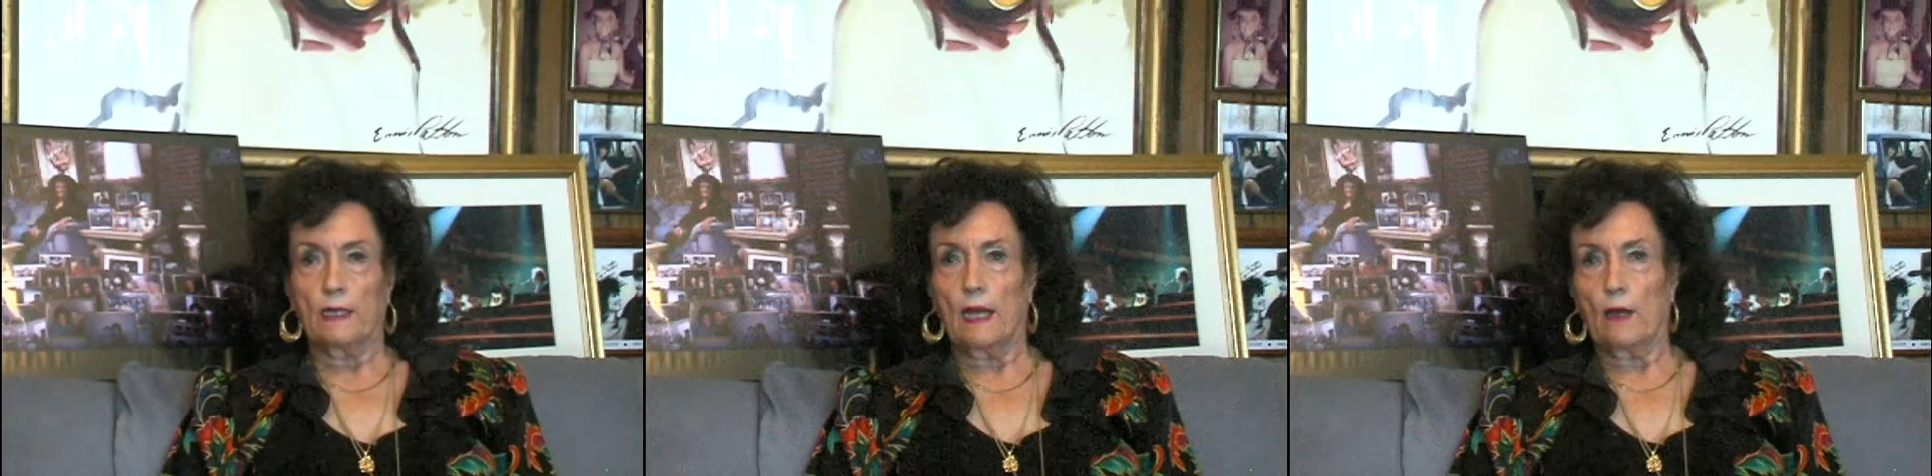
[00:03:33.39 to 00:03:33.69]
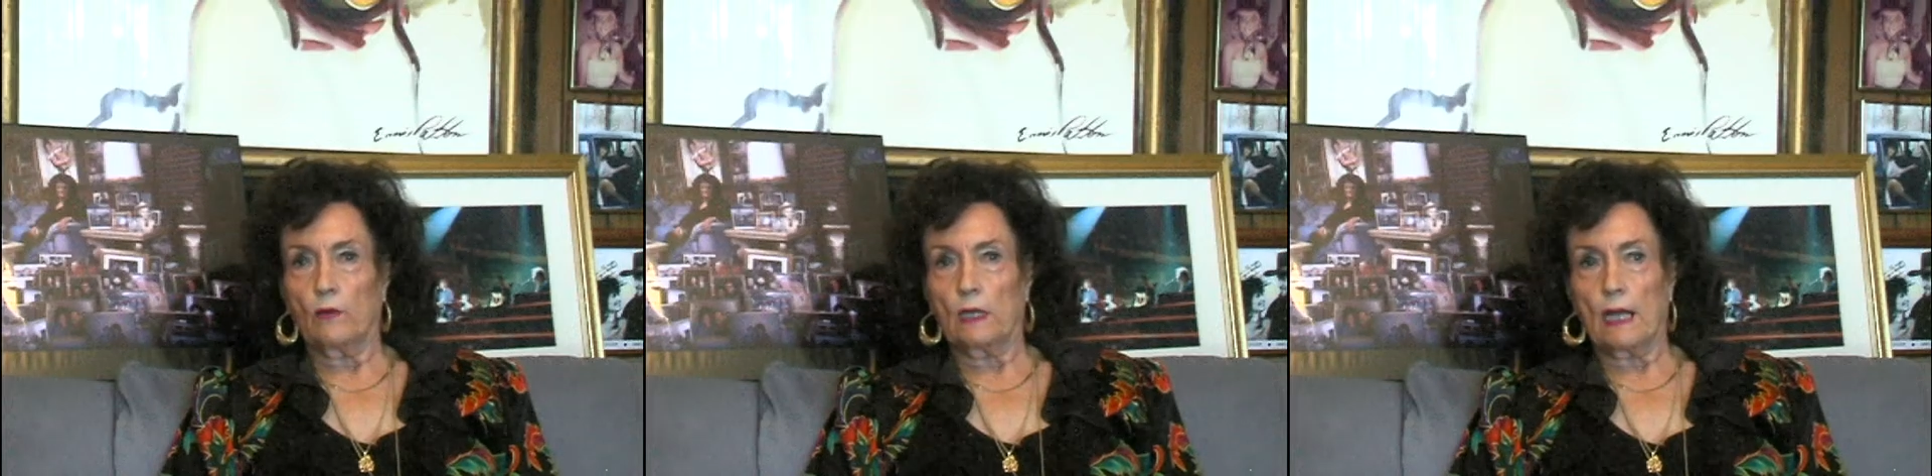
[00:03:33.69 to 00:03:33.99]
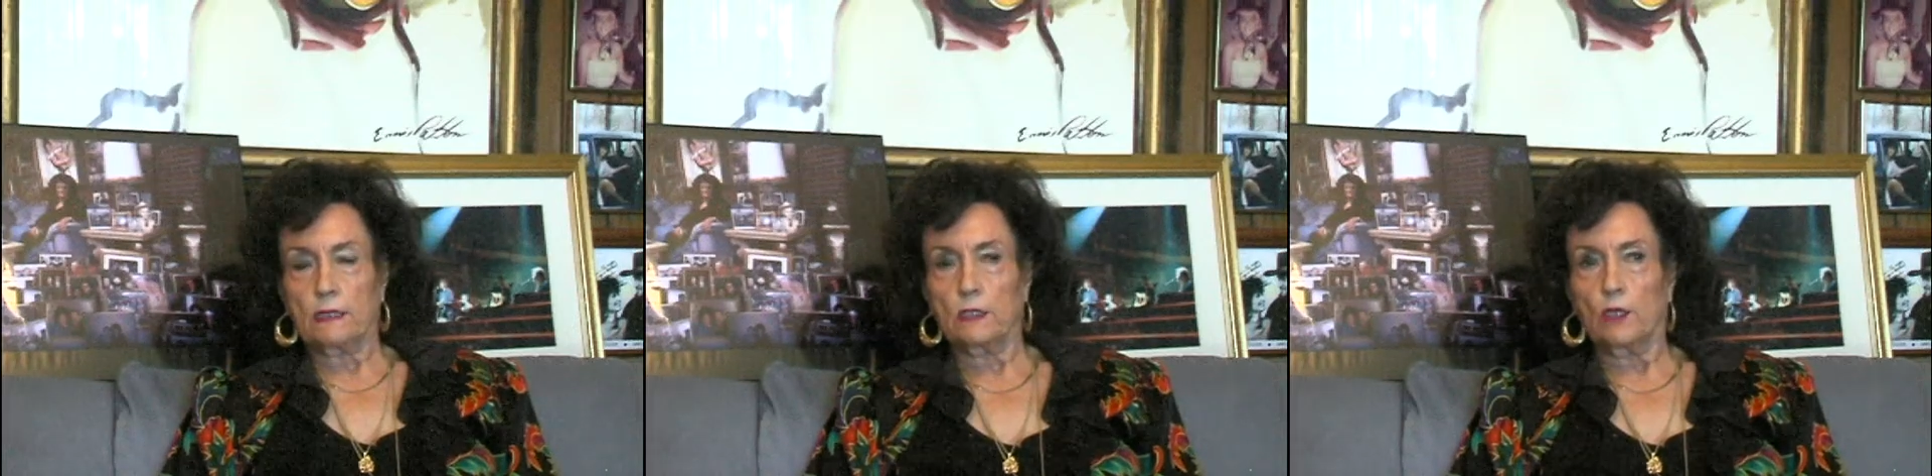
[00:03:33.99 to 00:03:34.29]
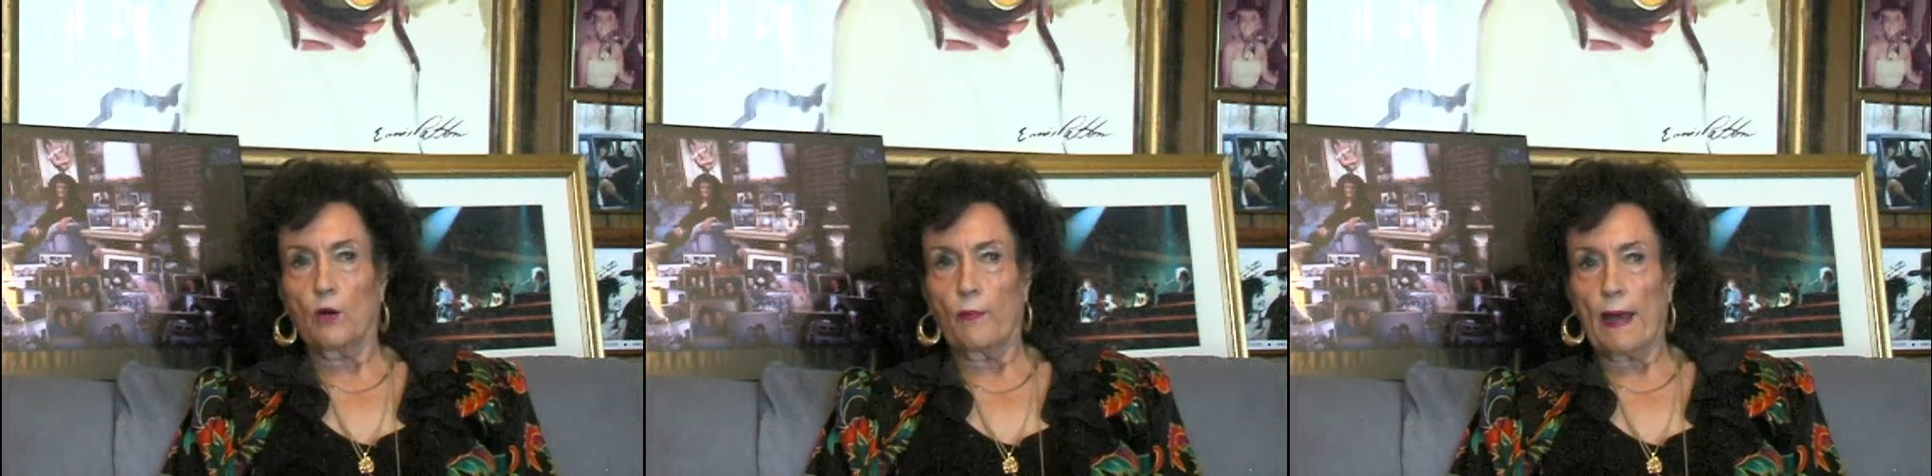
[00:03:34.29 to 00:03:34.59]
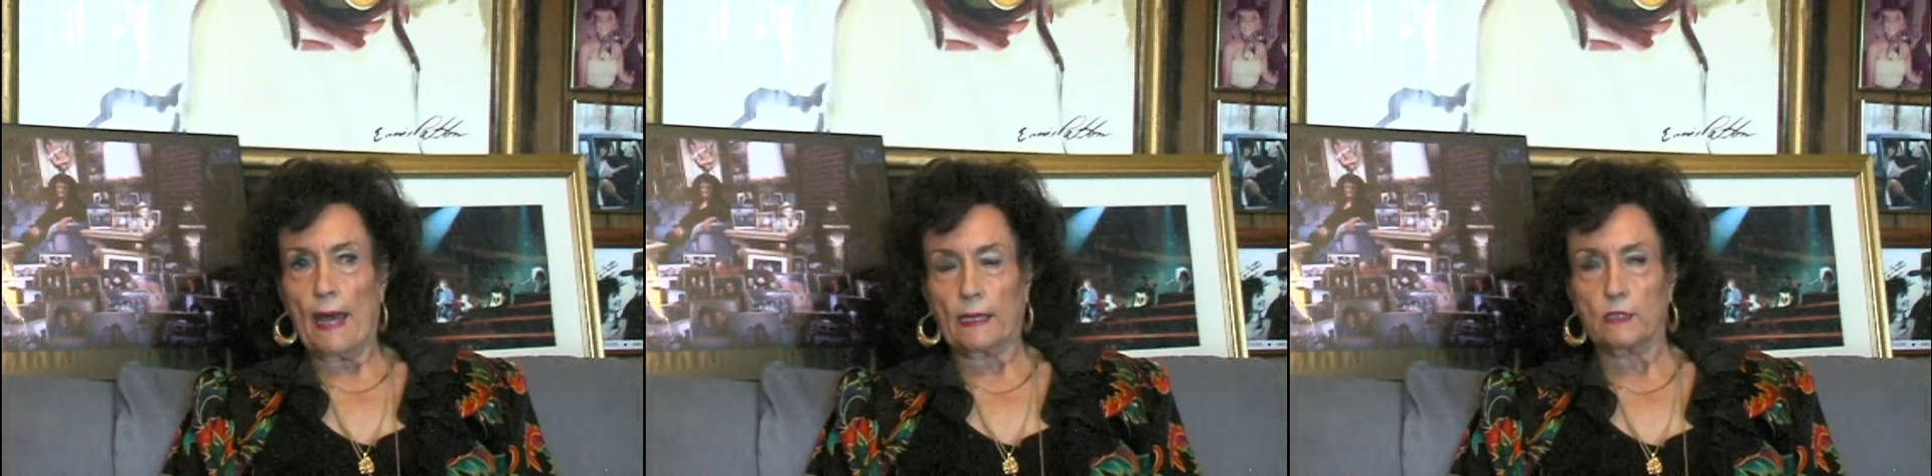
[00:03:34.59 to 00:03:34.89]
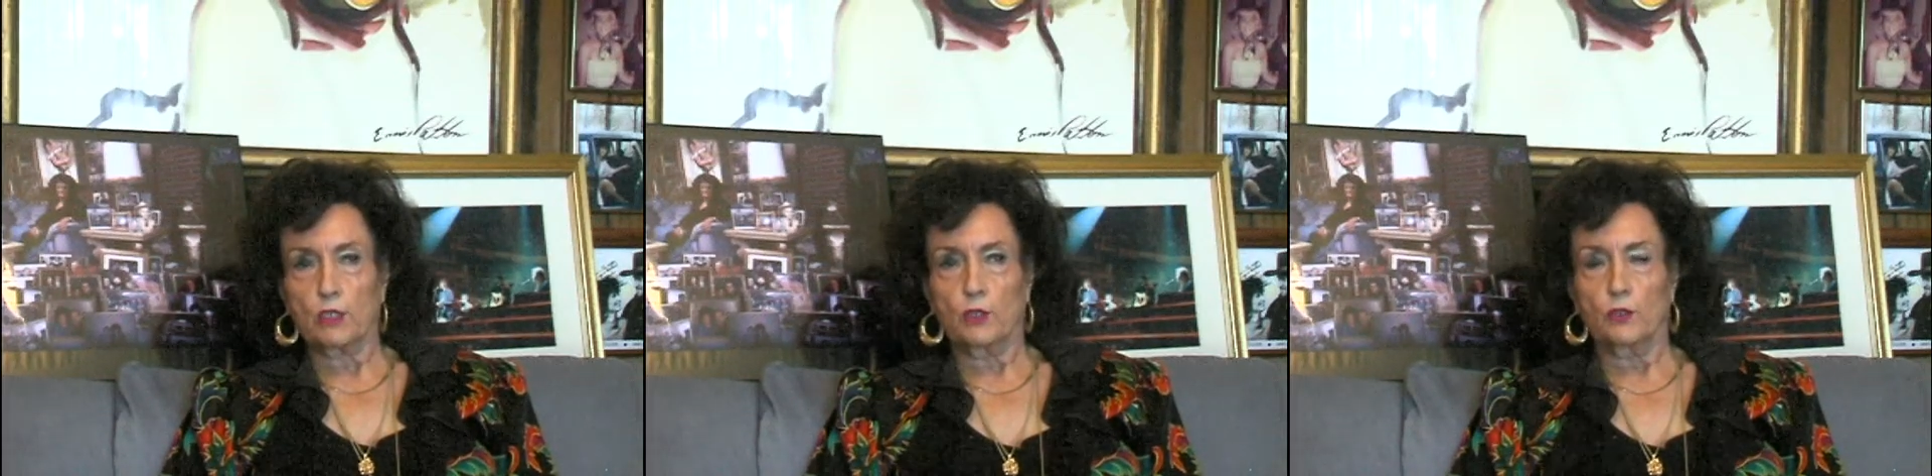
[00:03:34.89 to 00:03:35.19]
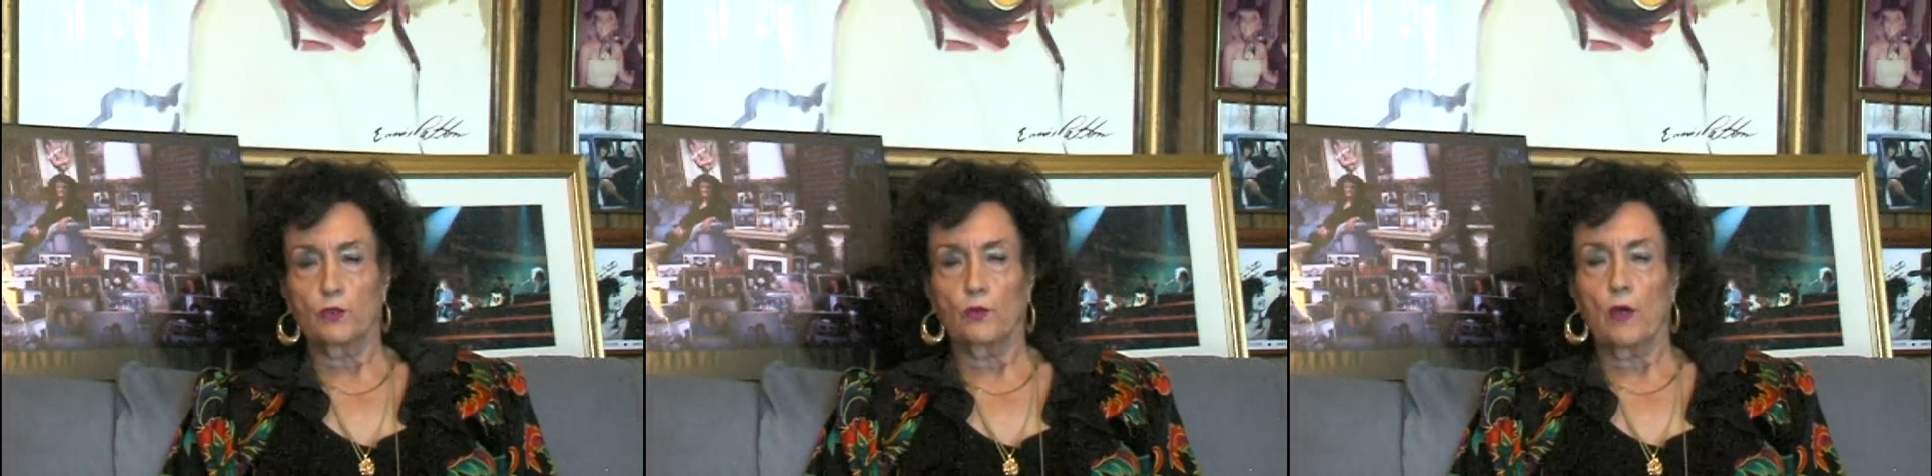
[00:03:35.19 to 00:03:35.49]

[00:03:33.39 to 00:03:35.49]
I would like to go back to